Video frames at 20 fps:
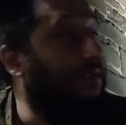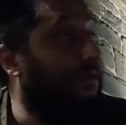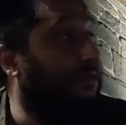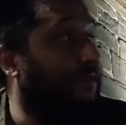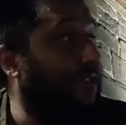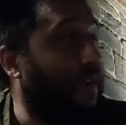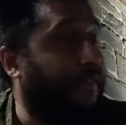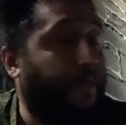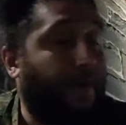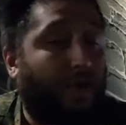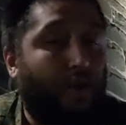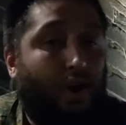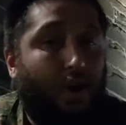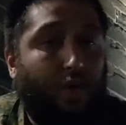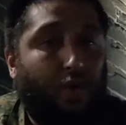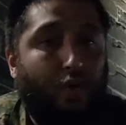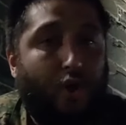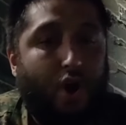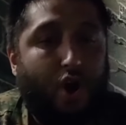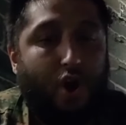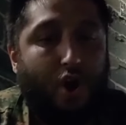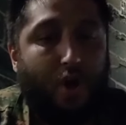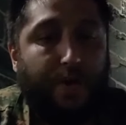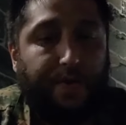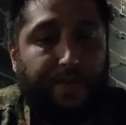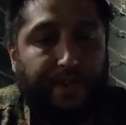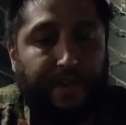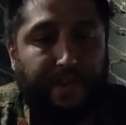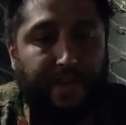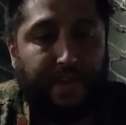difficult
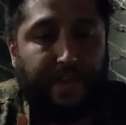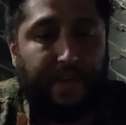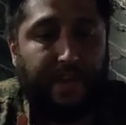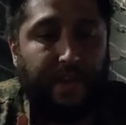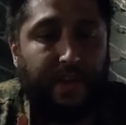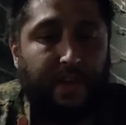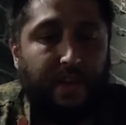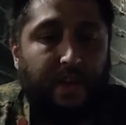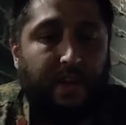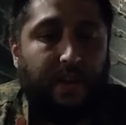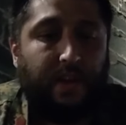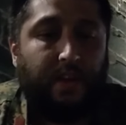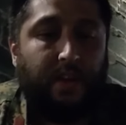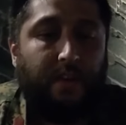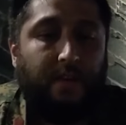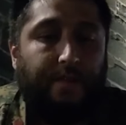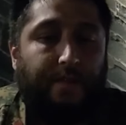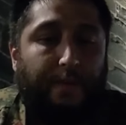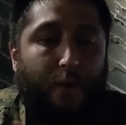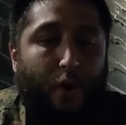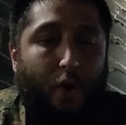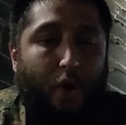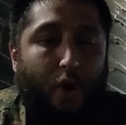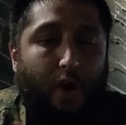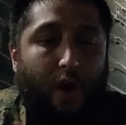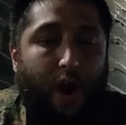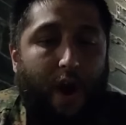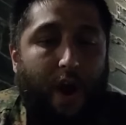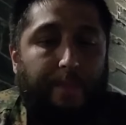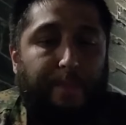road for
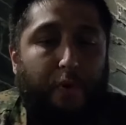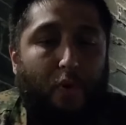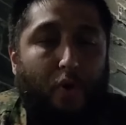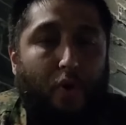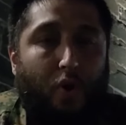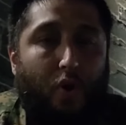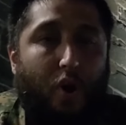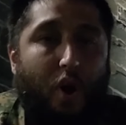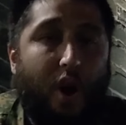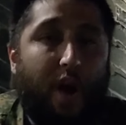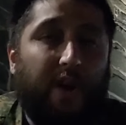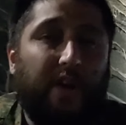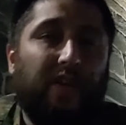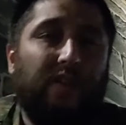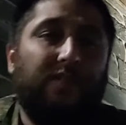our poor